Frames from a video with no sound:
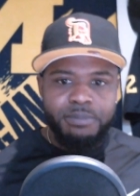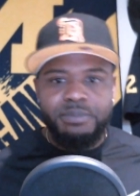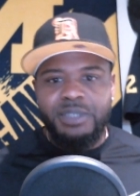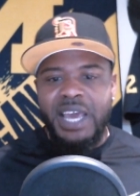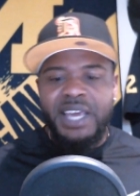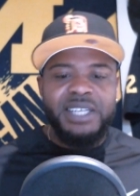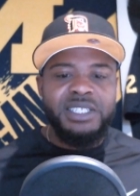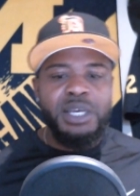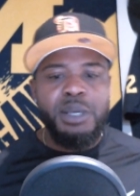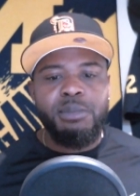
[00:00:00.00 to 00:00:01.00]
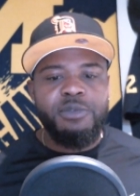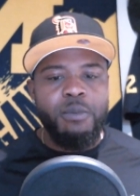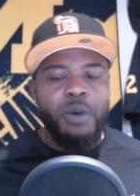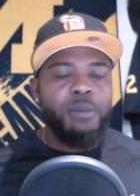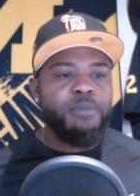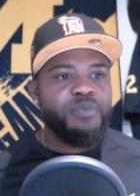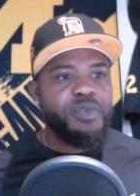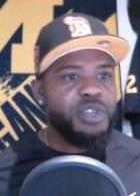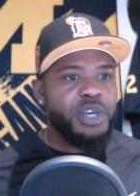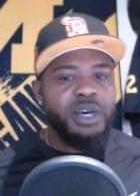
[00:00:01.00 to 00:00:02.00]
taking teams from
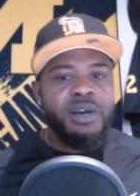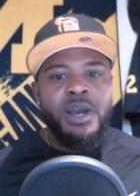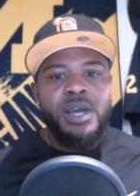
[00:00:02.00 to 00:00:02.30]
the